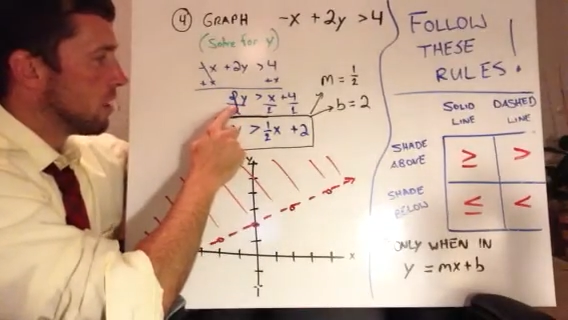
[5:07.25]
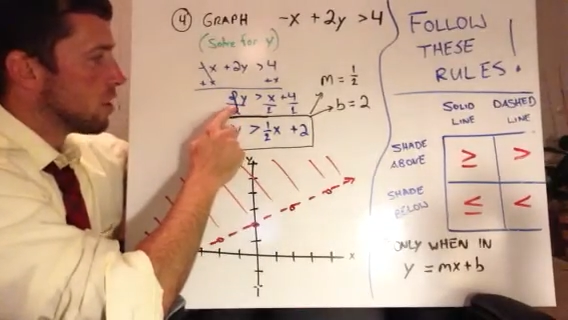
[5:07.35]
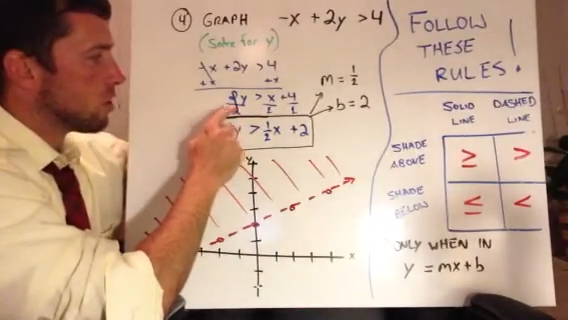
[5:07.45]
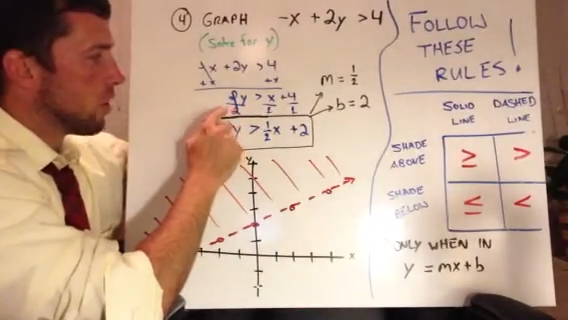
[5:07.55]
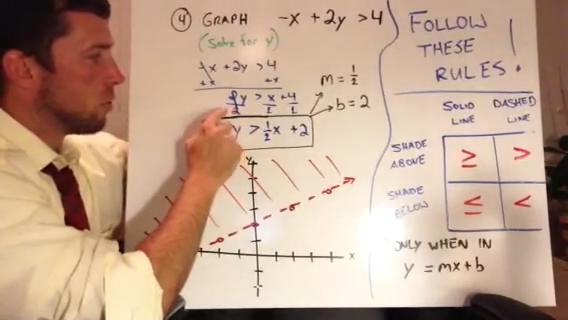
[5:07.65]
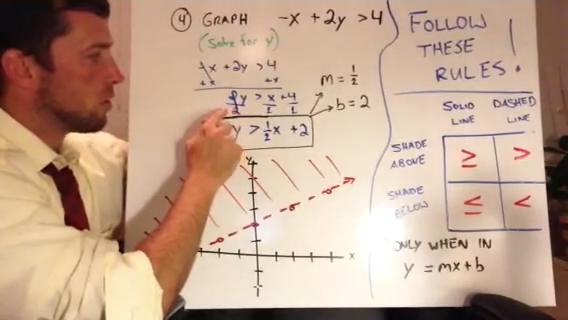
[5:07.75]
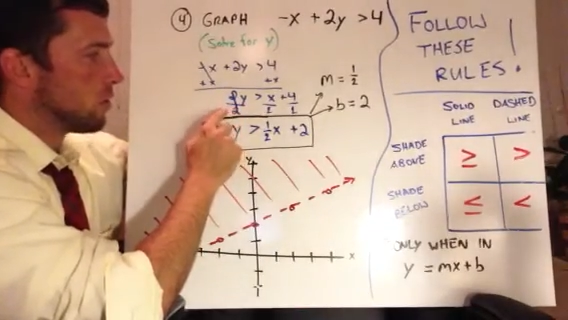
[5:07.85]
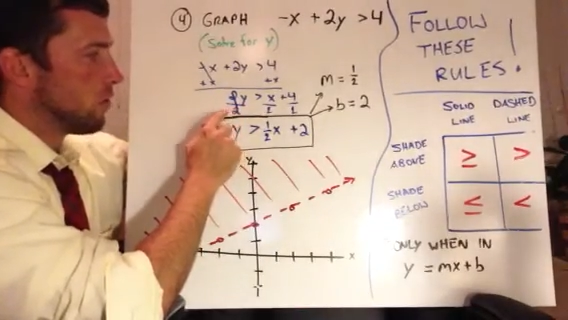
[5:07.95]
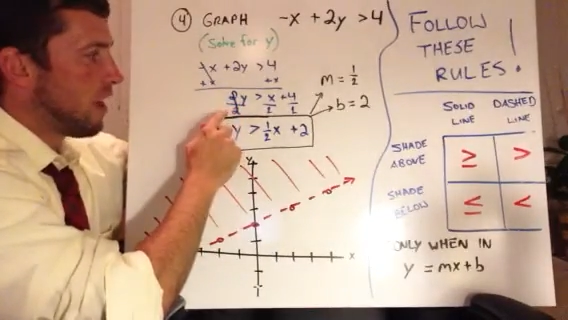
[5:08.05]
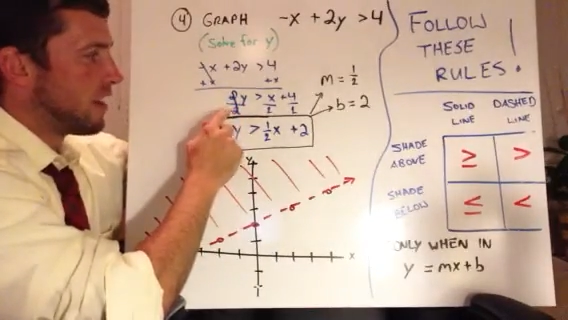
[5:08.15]
so I want to
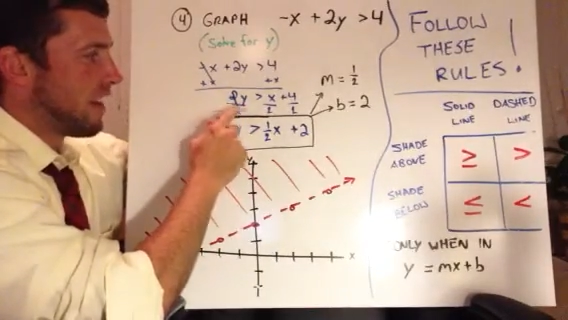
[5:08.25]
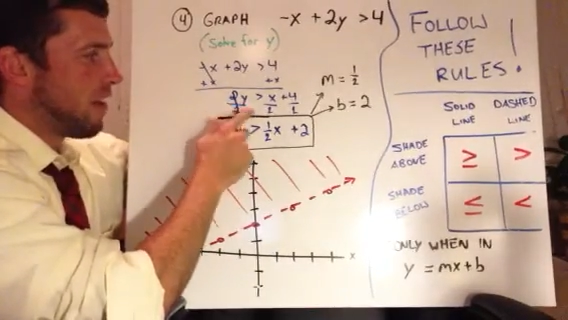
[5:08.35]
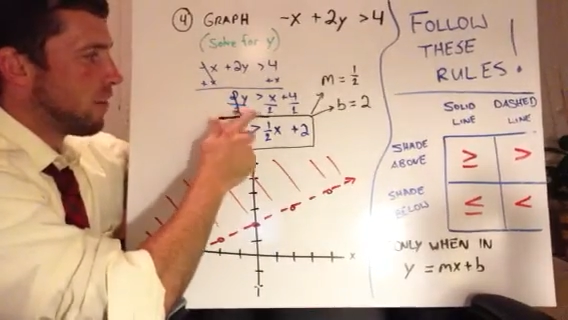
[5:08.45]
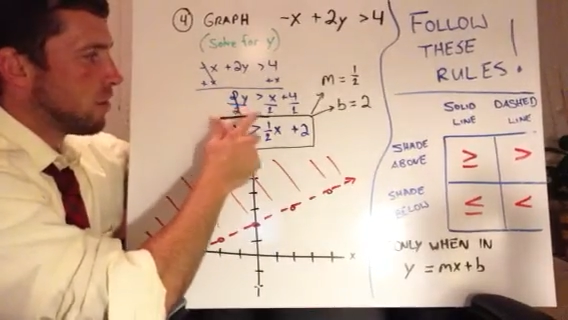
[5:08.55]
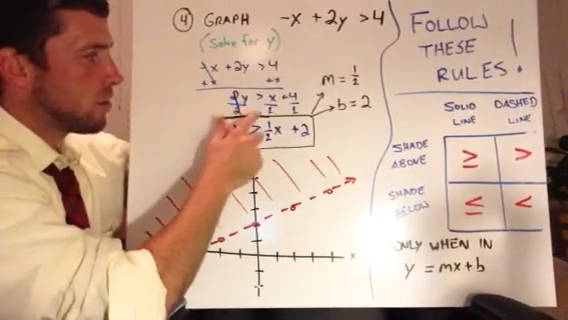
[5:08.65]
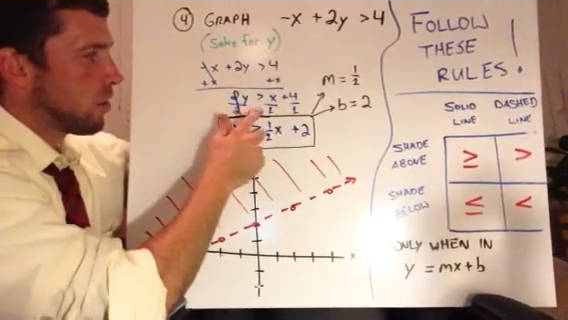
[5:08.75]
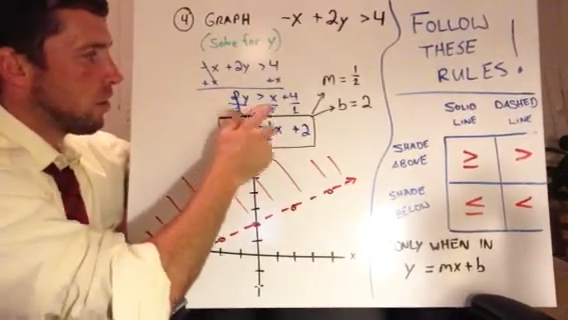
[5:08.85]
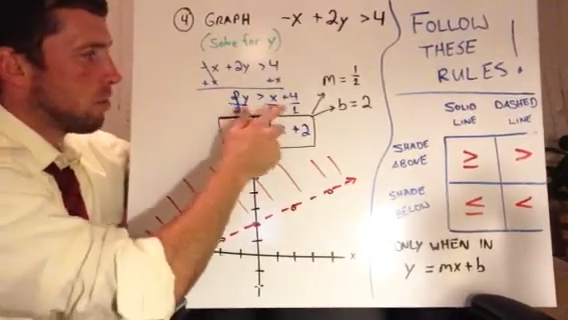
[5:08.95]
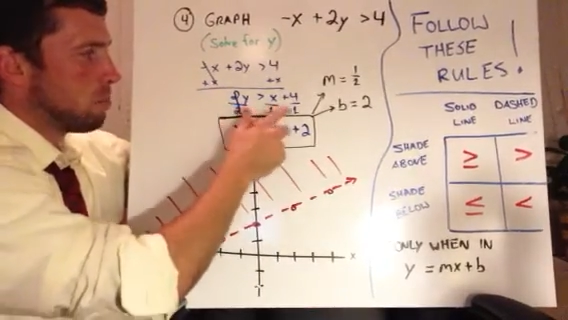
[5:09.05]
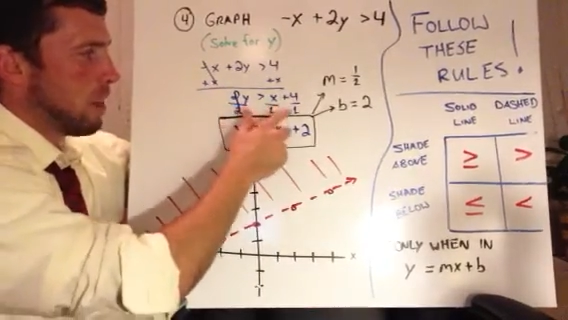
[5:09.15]
divide every
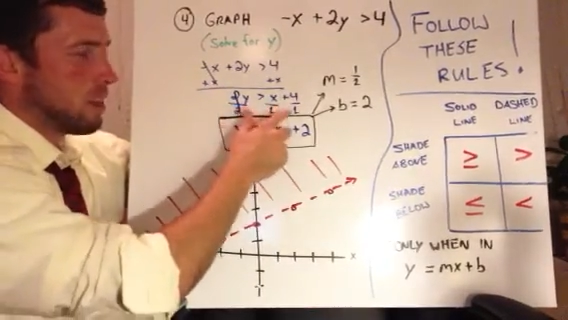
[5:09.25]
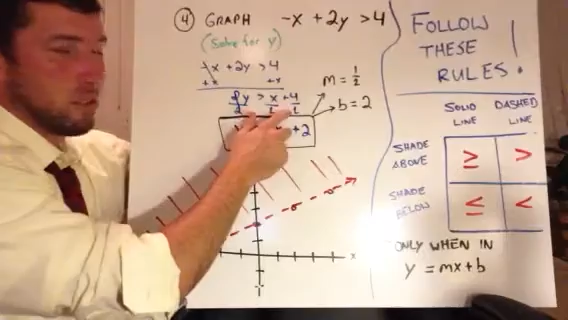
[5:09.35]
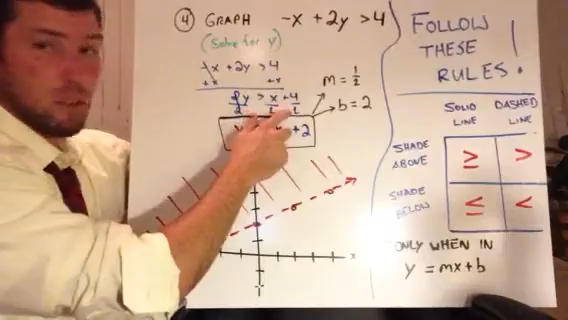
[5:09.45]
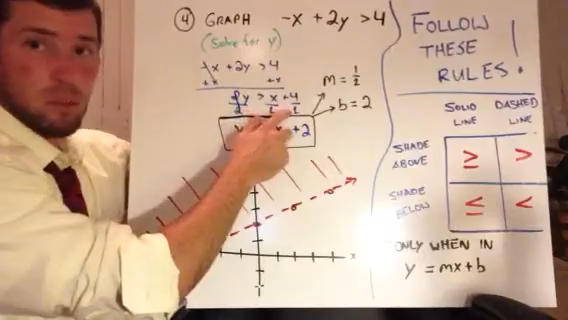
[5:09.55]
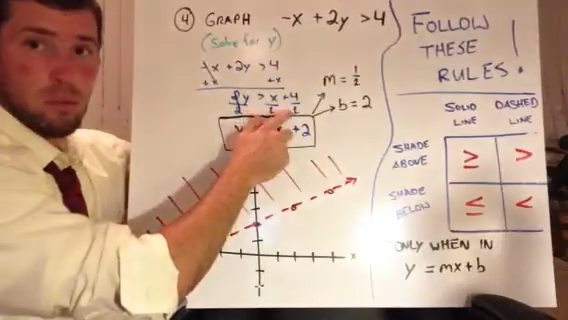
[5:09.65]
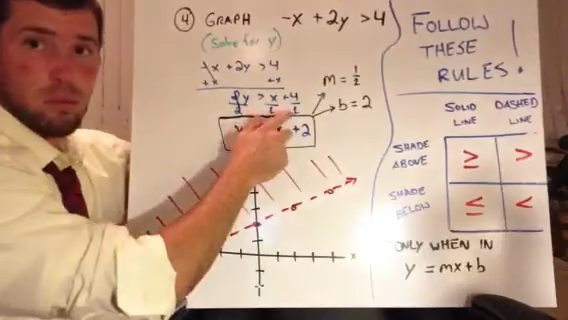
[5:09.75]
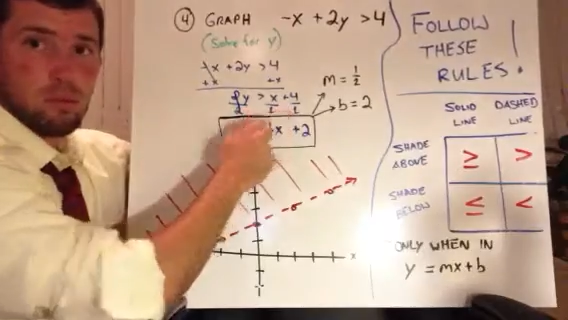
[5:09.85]
term by 2.